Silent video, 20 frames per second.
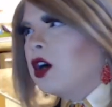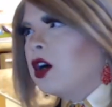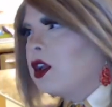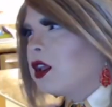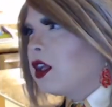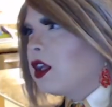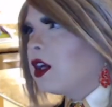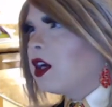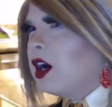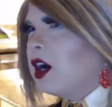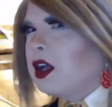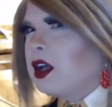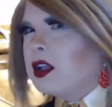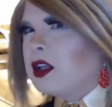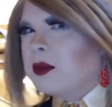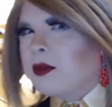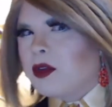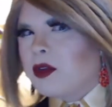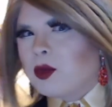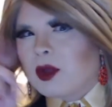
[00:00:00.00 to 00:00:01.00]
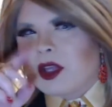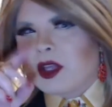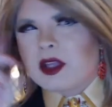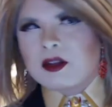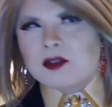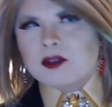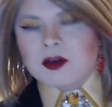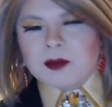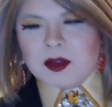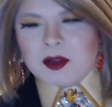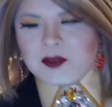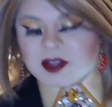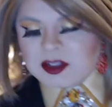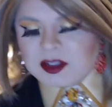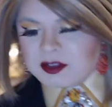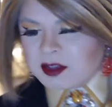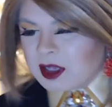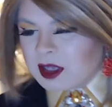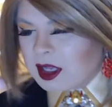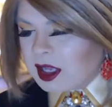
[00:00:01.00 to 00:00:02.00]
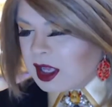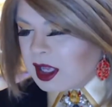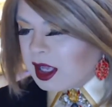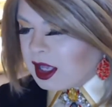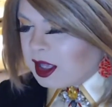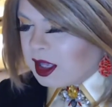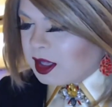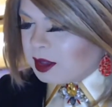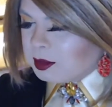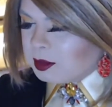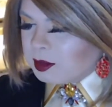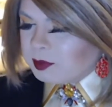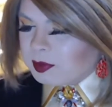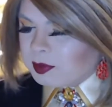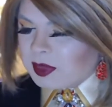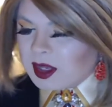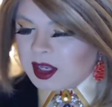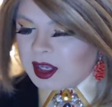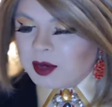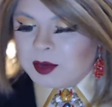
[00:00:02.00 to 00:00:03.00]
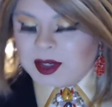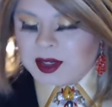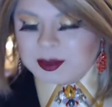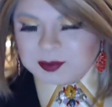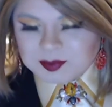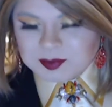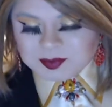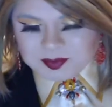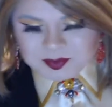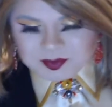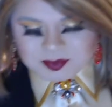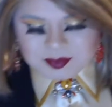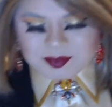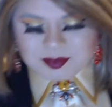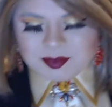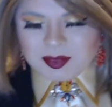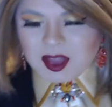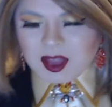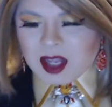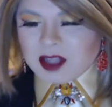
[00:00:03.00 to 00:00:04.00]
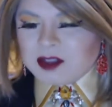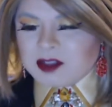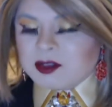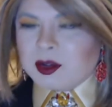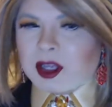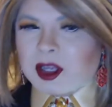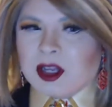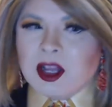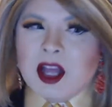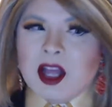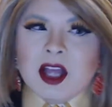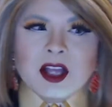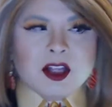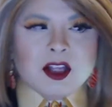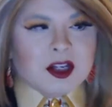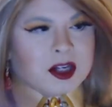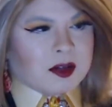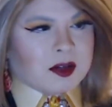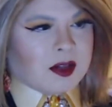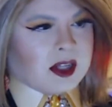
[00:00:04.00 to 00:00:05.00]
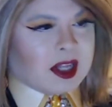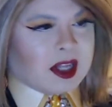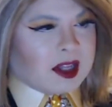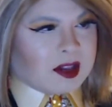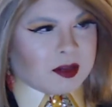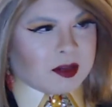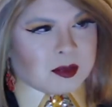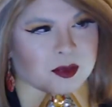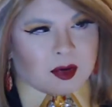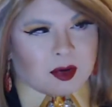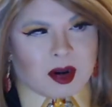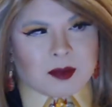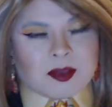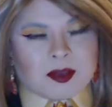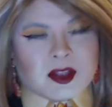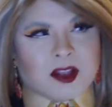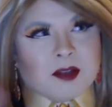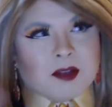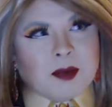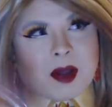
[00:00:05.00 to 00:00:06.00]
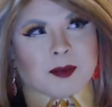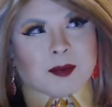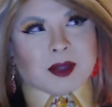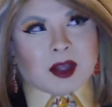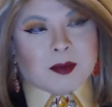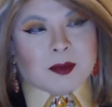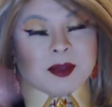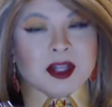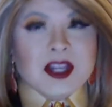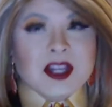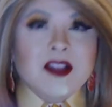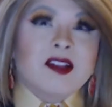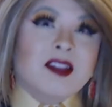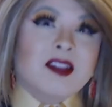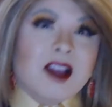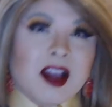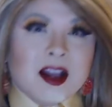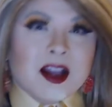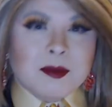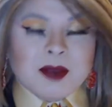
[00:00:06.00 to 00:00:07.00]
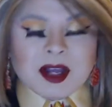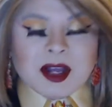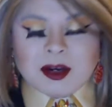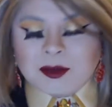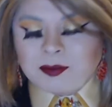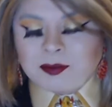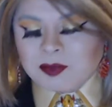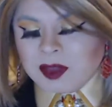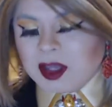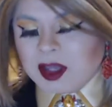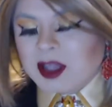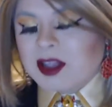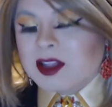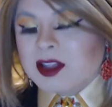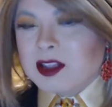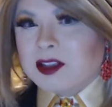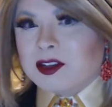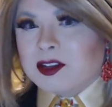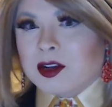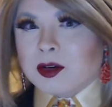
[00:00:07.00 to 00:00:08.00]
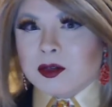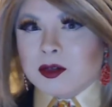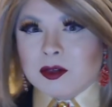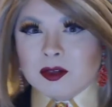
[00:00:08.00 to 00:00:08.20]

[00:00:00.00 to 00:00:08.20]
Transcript: Like a column swinging in front of my face. Anyway, so yeah, share the like, subscribe things popping up any time now. So,